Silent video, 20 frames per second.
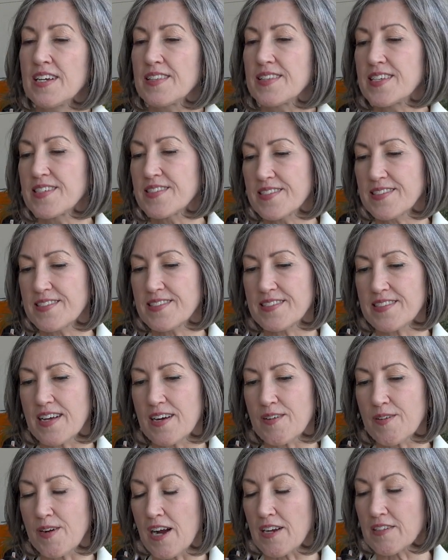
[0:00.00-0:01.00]
This is
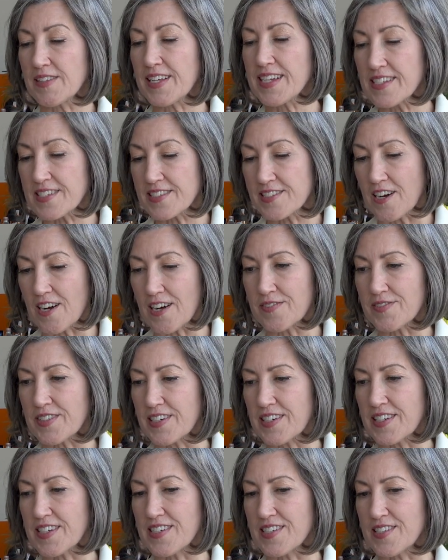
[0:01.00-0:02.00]
our latest
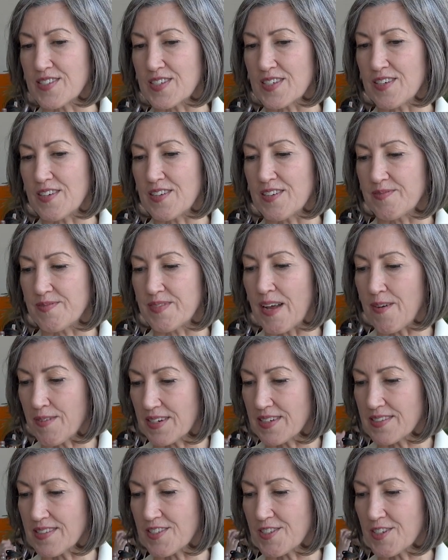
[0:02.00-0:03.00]
offer is
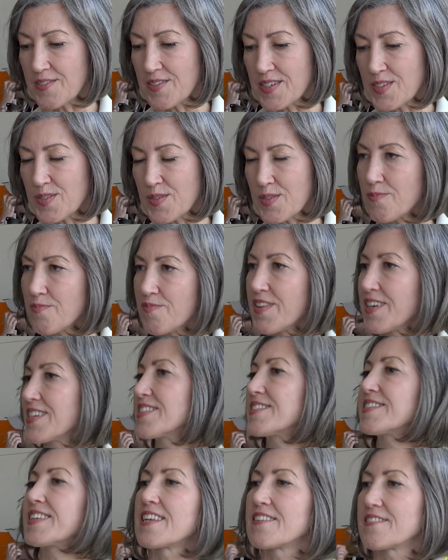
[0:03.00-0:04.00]
network as a service, very
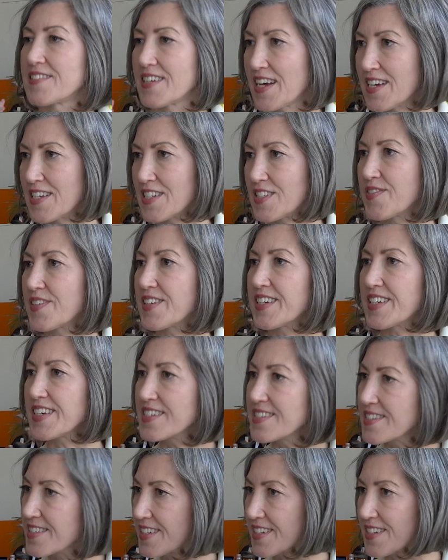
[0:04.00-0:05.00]
standardized, very
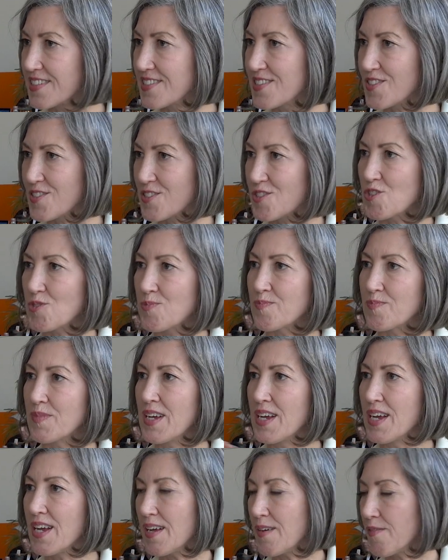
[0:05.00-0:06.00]
easy to consume,
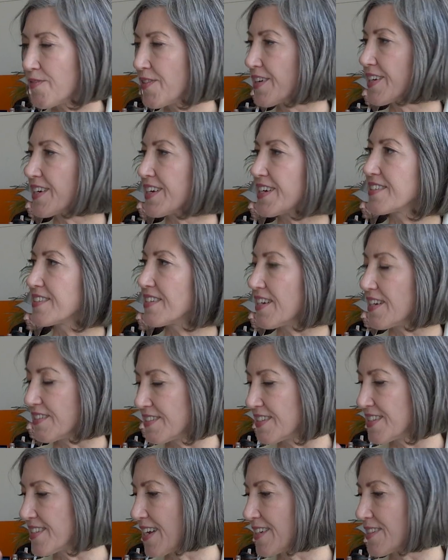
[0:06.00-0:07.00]
very uh,
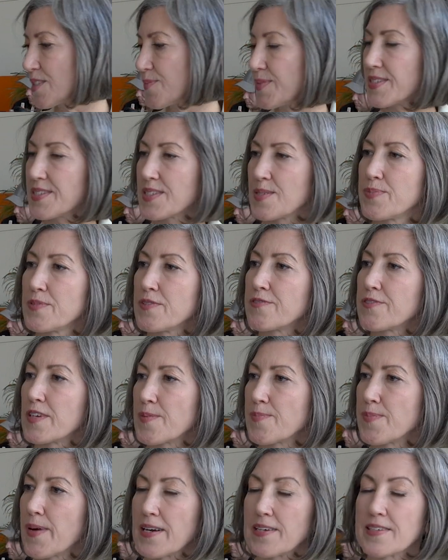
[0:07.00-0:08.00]
designed to be simple for
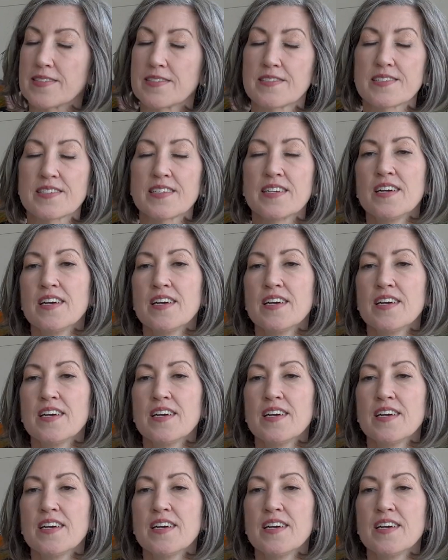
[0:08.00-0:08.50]
our partners.